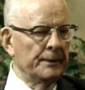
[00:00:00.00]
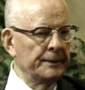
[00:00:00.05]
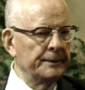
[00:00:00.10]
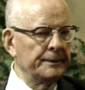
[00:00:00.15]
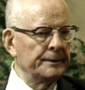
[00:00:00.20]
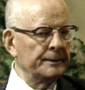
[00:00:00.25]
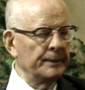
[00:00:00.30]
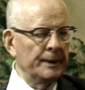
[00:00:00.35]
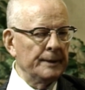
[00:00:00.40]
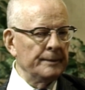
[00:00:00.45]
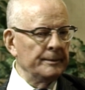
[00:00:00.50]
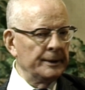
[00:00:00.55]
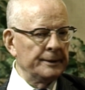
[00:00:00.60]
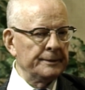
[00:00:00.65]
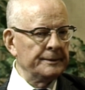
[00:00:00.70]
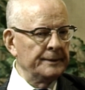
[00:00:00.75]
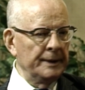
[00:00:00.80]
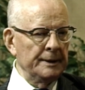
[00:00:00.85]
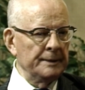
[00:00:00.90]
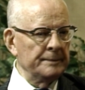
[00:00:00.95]
This is what
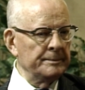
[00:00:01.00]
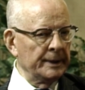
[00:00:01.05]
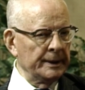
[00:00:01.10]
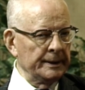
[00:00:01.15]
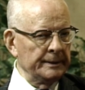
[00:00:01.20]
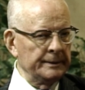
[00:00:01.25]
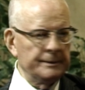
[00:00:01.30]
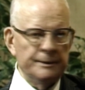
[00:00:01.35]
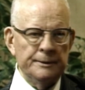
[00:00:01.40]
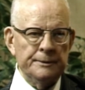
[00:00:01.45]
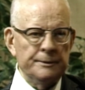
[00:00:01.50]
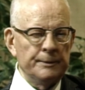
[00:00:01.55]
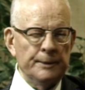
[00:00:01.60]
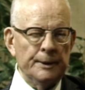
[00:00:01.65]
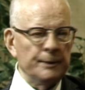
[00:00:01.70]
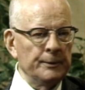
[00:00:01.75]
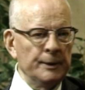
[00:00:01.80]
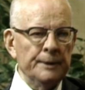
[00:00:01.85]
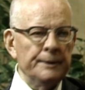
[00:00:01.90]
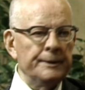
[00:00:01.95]
must take place. This
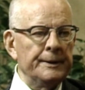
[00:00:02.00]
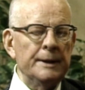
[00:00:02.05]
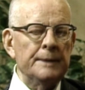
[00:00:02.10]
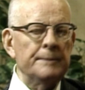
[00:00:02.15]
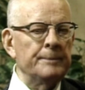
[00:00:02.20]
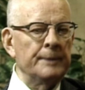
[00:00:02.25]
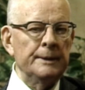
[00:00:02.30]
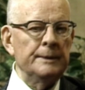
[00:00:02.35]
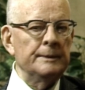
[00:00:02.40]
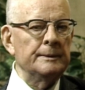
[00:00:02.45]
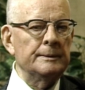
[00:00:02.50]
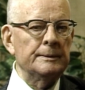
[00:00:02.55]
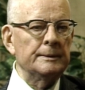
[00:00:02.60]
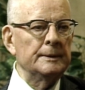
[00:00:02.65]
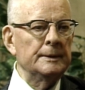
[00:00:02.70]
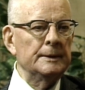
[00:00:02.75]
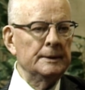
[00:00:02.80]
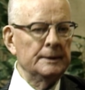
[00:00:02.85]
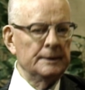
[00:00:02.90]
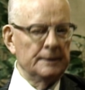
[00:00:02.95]
is what will take place
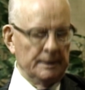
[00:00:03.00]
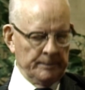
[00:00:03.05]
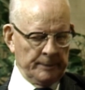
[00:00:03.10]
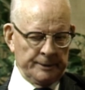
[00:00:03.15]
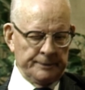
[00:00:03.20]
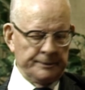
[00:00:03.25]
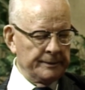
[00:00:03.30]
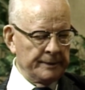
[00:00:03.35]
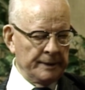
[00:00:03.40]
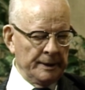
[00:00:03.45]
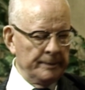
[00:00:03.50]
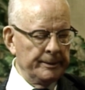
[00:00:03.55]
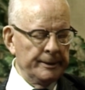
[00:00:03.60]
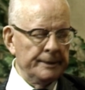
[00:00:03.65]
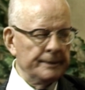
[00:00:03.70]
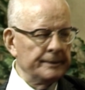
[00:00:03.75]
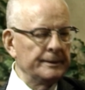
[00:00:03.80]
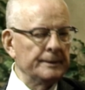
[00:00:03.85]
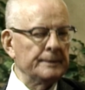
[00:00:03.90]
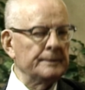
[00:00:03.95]
amongst
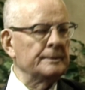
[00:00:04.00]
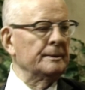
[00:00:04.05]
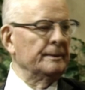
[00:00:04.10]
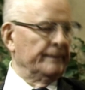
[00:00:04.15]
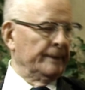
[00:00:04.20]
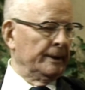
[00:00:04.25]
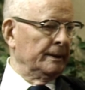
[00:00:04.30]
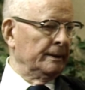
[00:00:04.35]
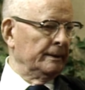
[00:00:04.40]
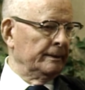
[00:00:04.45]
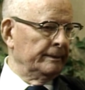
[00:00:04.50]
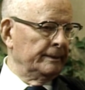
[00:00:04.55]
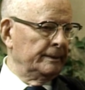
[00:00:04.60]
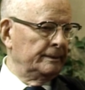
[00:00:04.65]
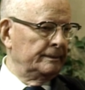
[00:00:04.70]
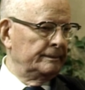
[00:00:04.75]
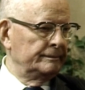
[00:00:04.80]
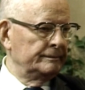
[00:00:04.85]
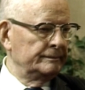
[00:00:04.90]
companies that survive.